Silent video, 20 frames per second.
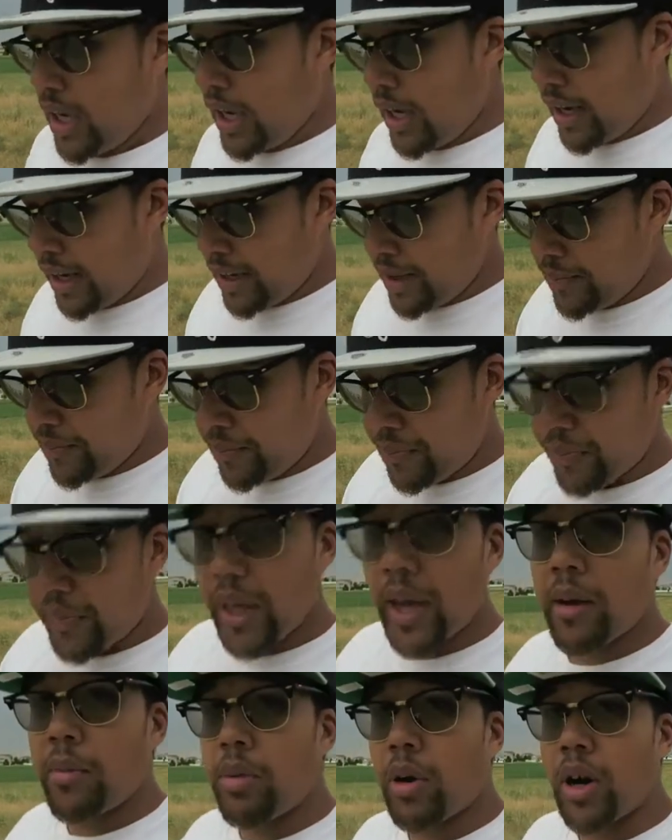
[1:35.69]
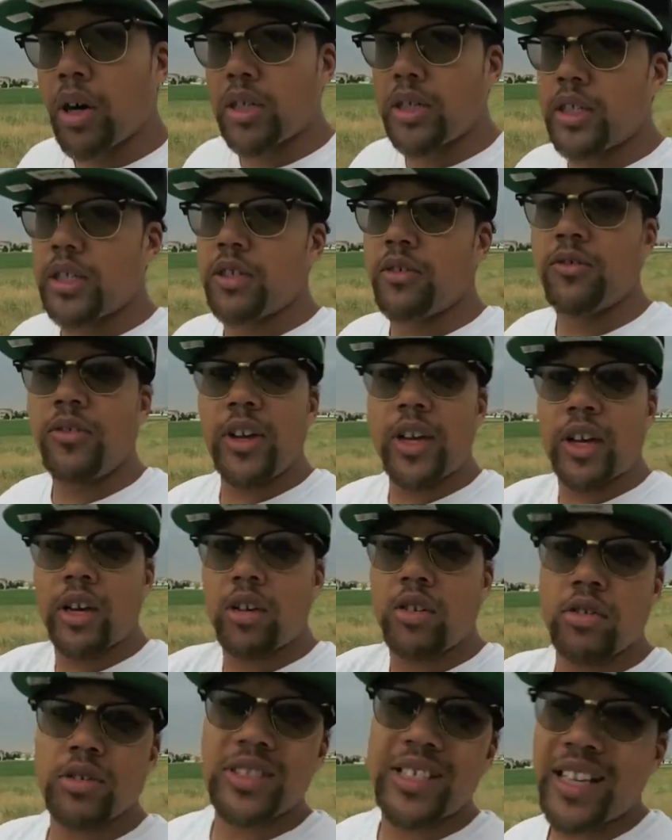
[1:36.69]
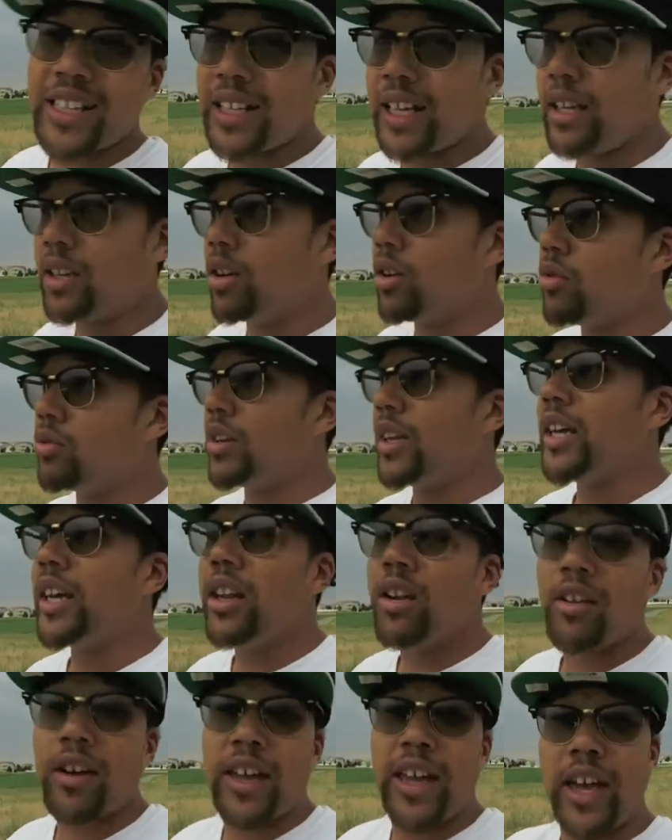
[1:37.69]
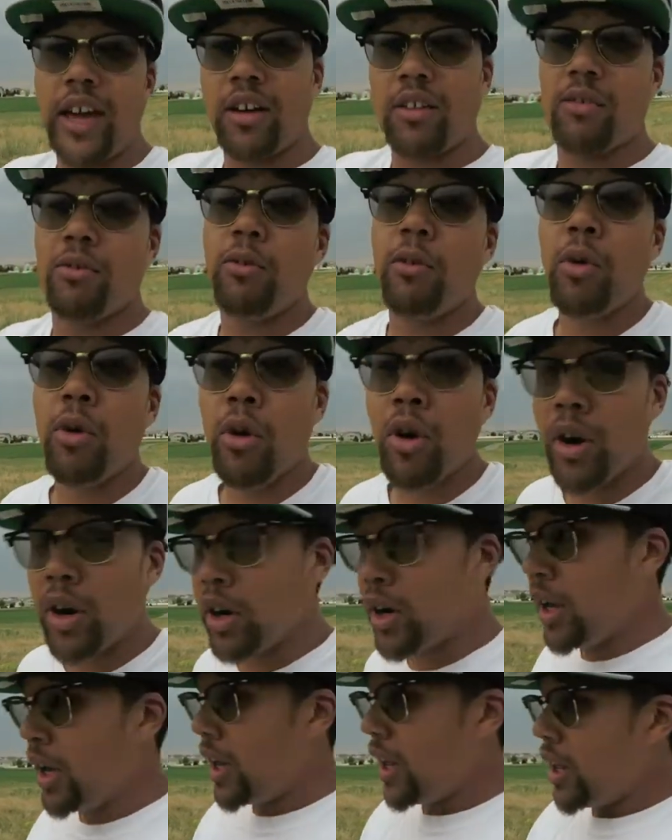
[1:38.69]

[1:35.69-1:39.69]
Um, they purchase vehicles that they don't need or can't afford.